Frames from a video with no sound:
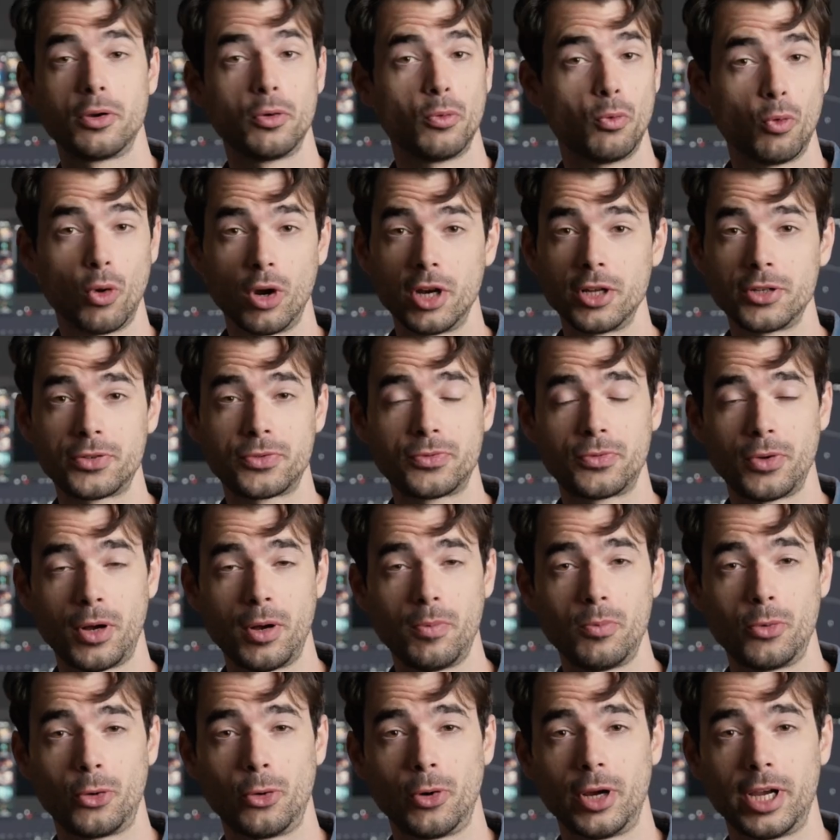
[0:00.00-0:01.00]
What is
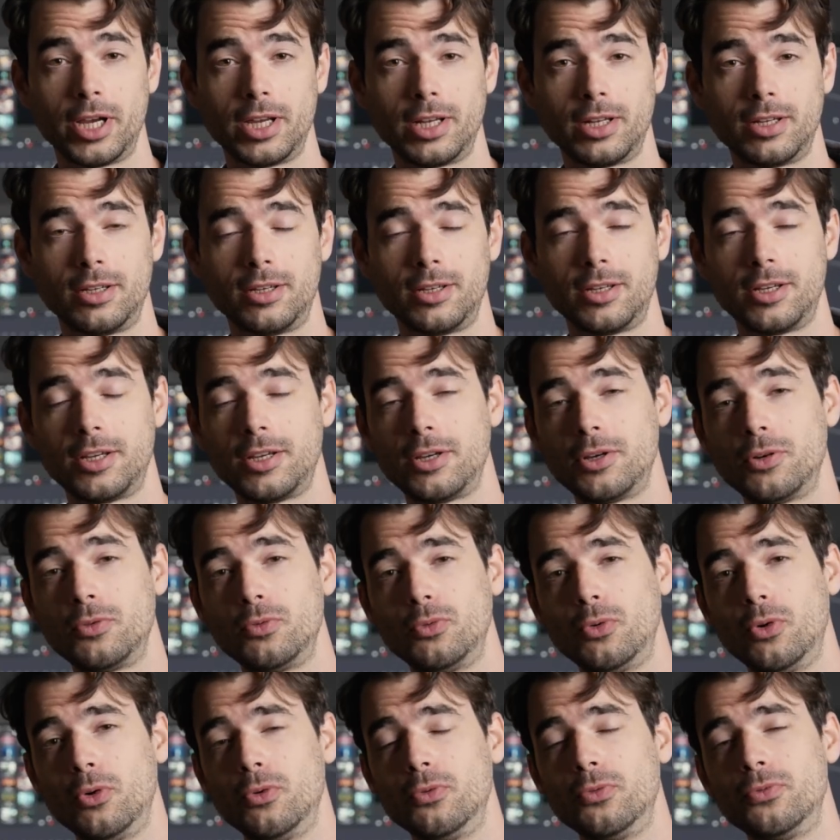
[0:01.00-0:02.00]
film grain?
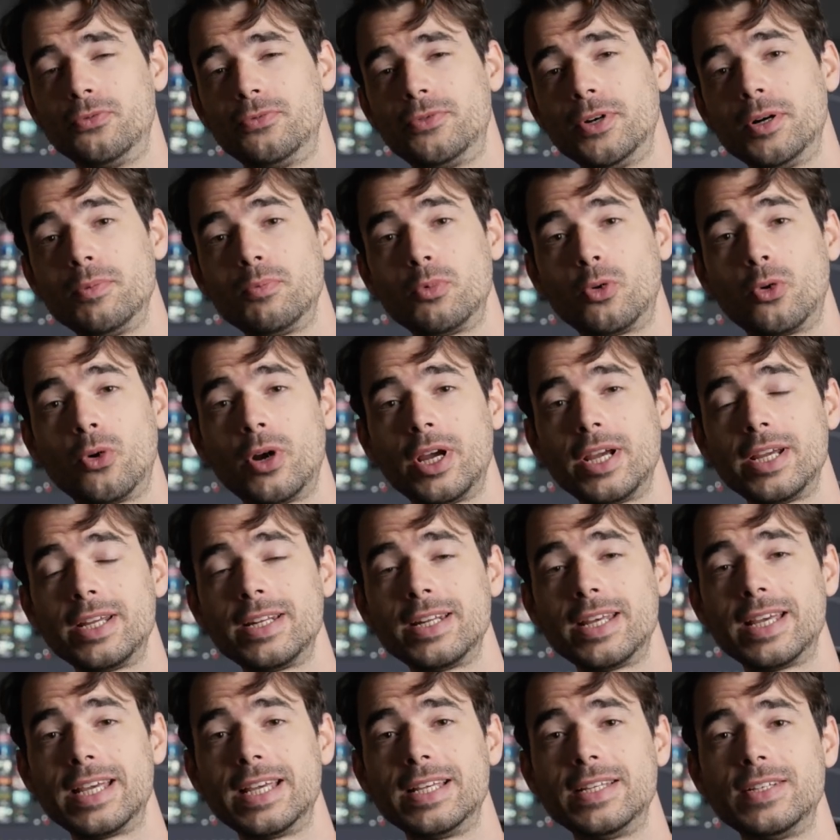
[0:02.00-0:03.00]
Well, film
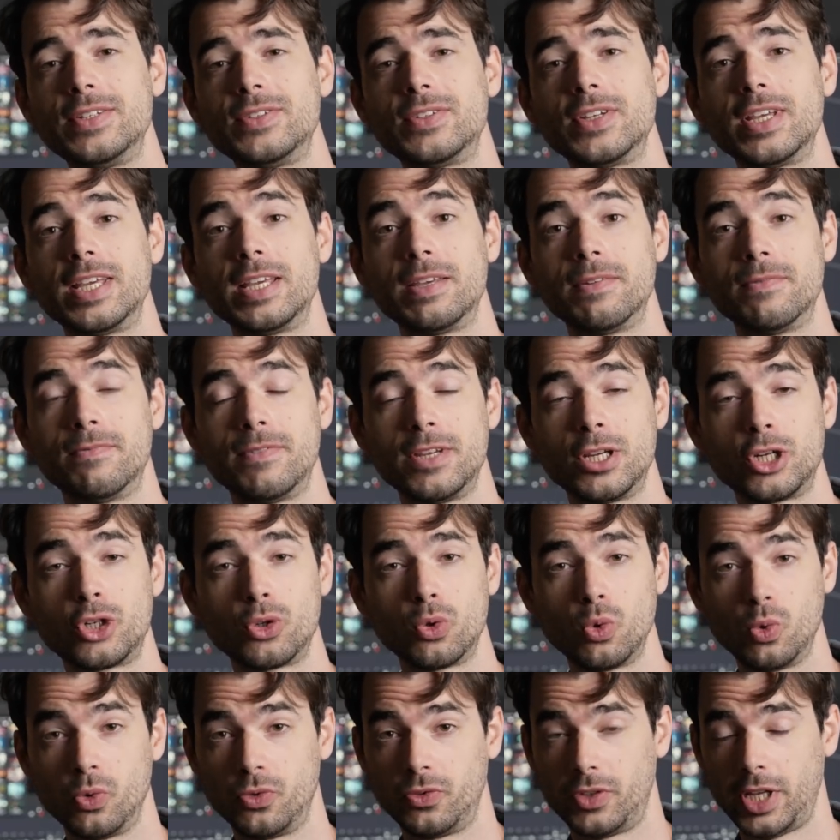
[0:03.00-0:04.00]
grain is a
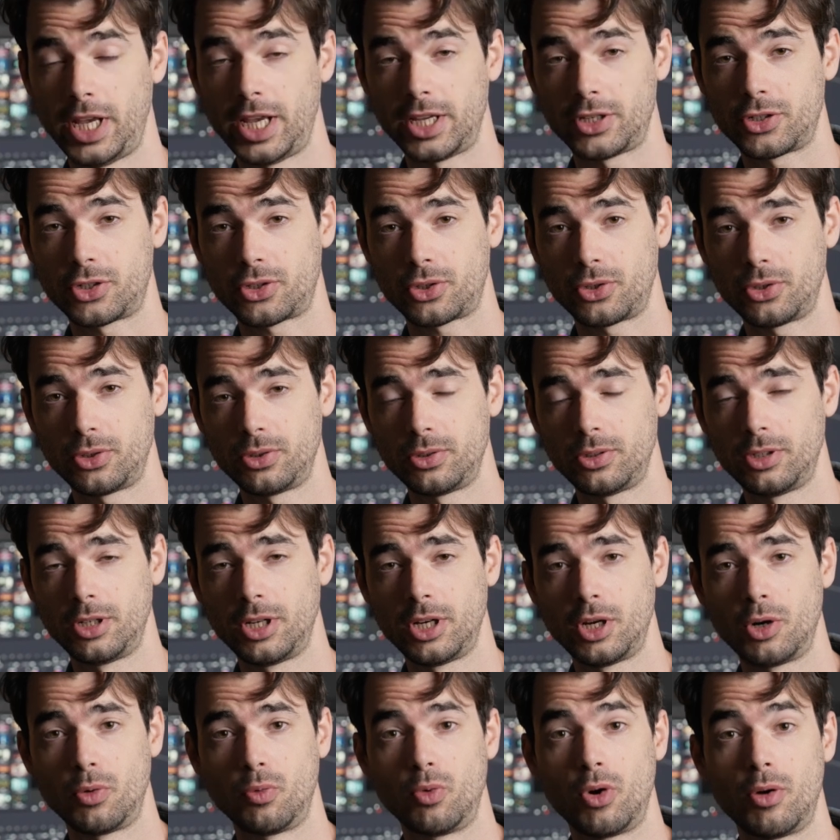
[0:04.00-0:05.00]
visual texture
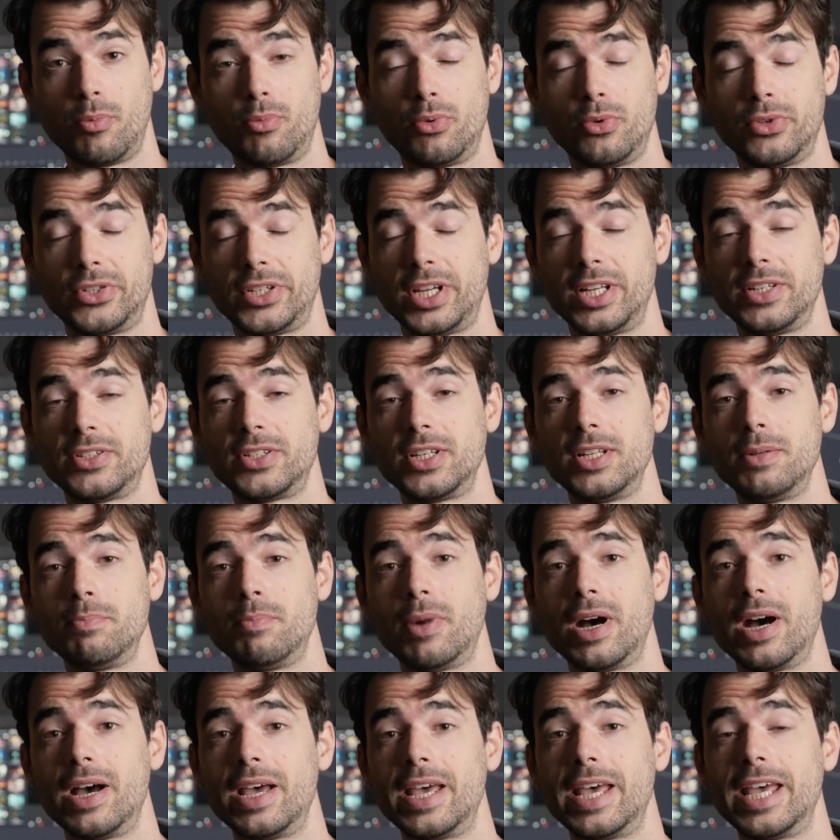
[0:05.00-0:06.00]
represented
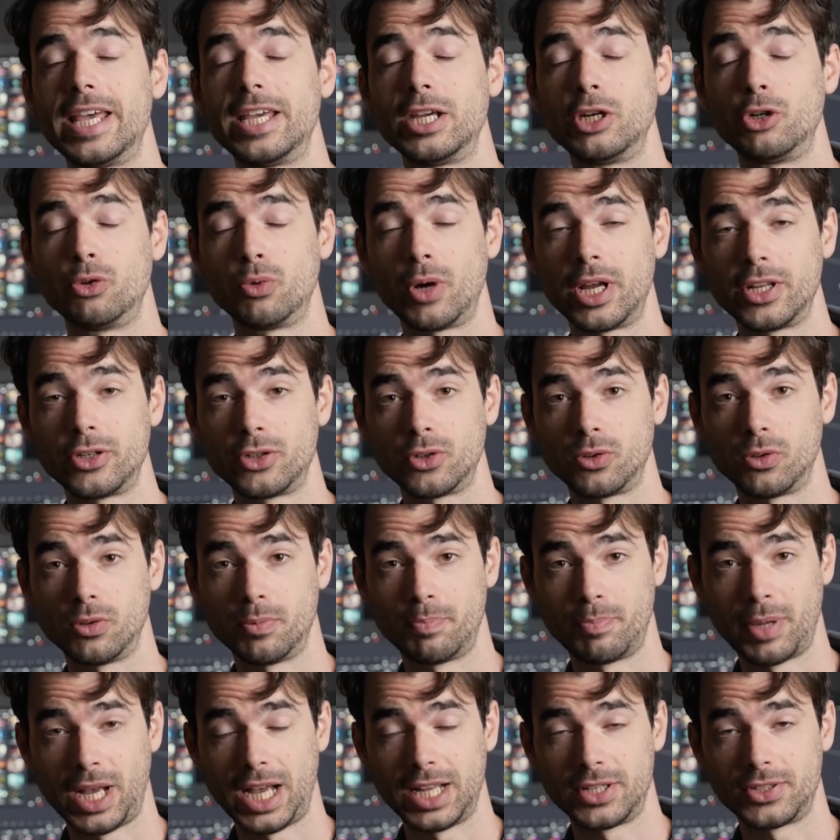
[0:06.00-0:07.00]
by a granular
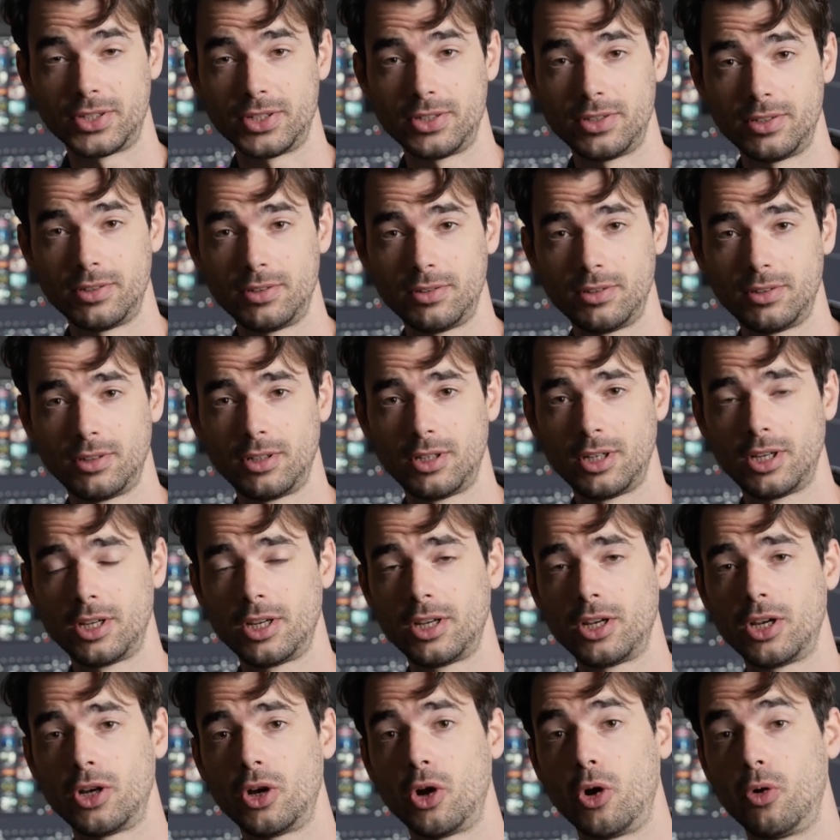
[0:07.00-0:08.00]
pattern.
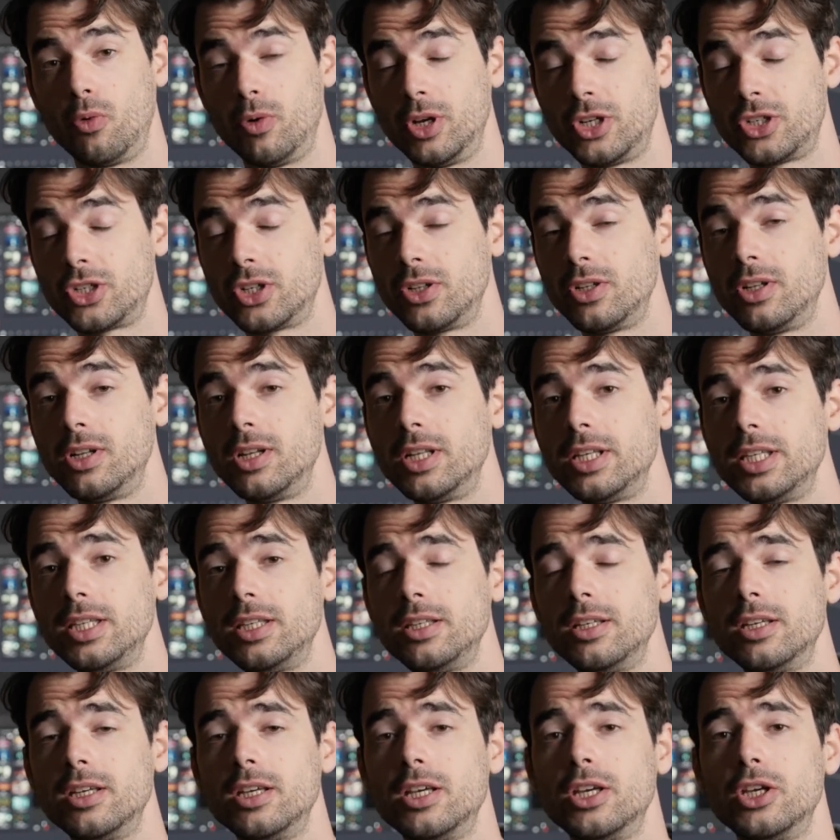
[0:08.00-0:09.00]

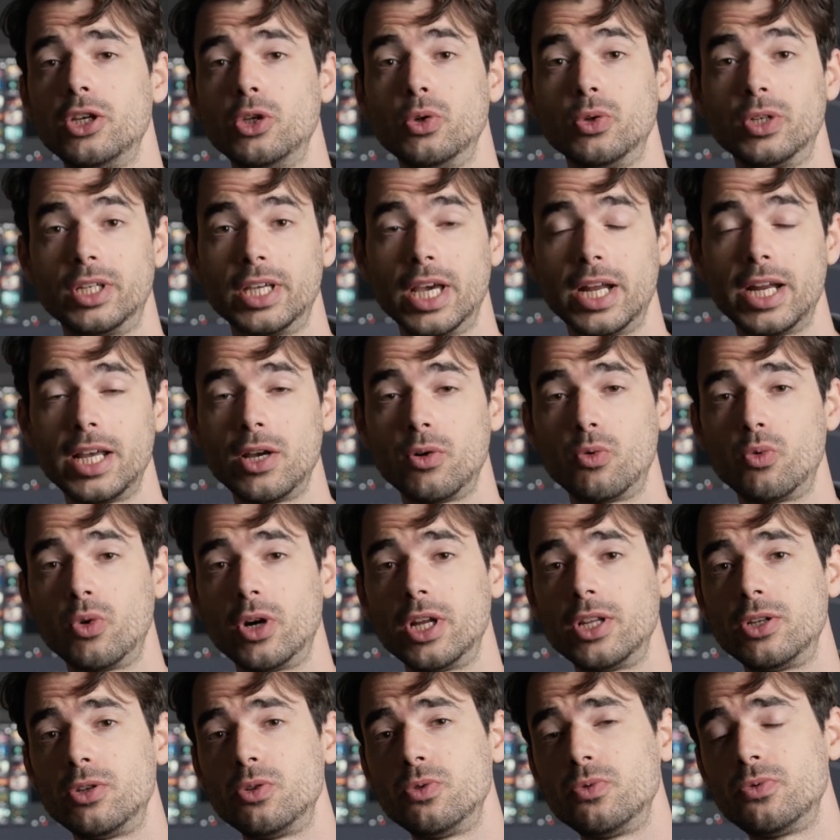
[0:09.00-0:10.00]
Originally, you get it
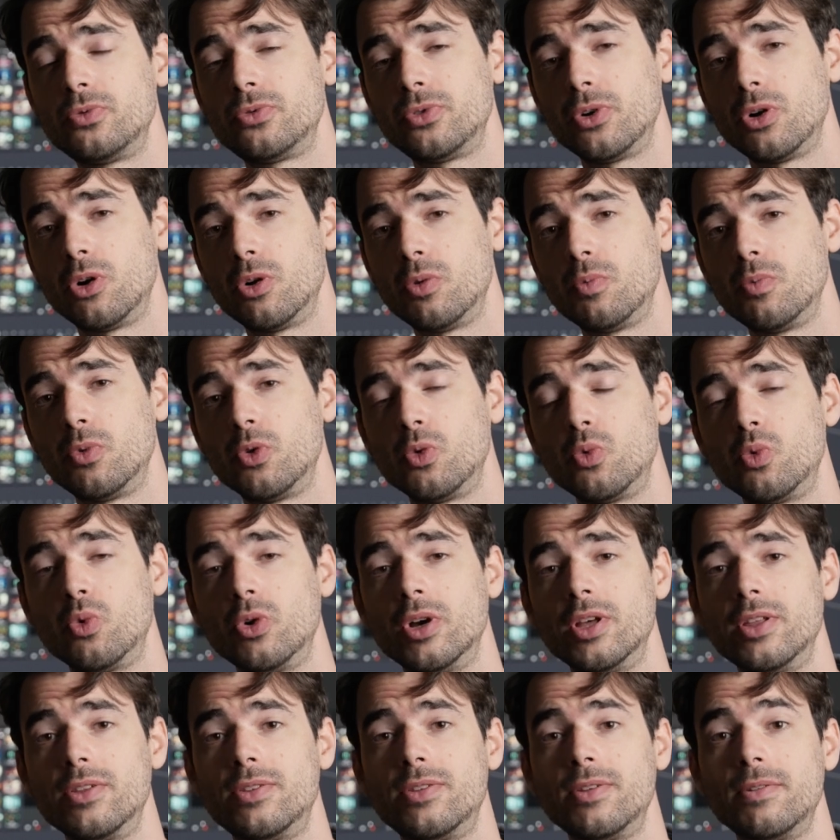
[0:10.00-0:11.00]
when you film
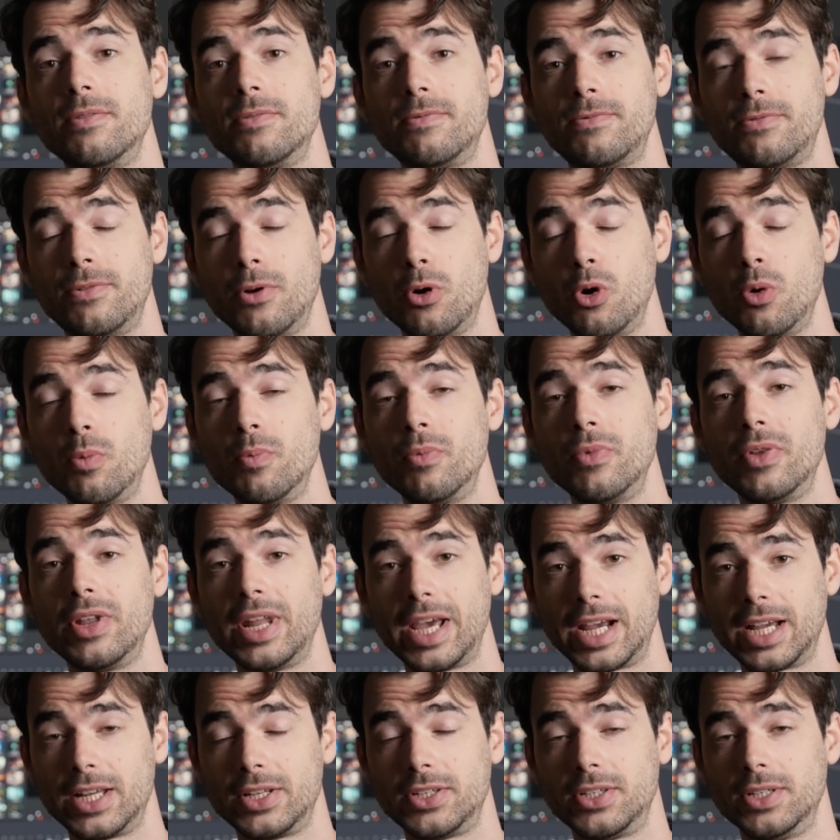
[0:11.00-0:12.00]
with film
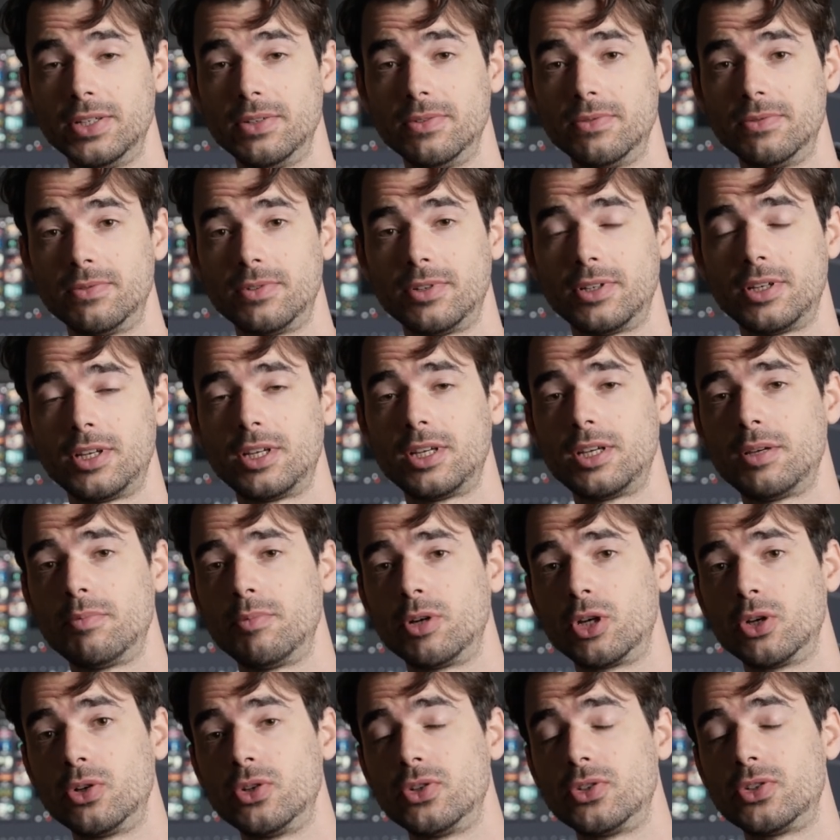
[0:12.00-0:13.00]
negative
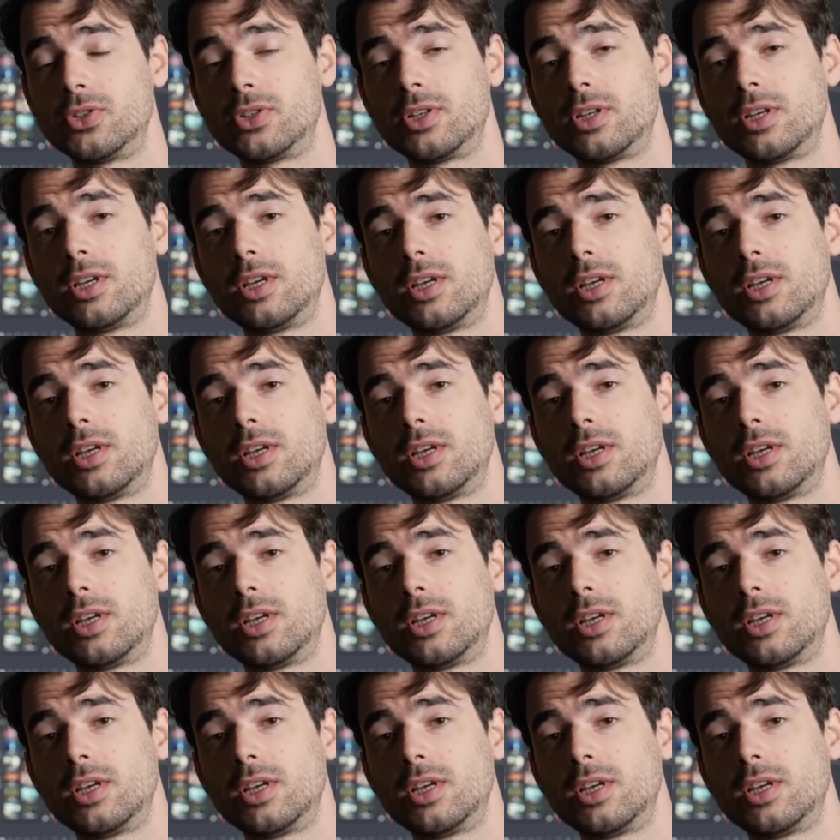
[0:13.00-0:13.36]
because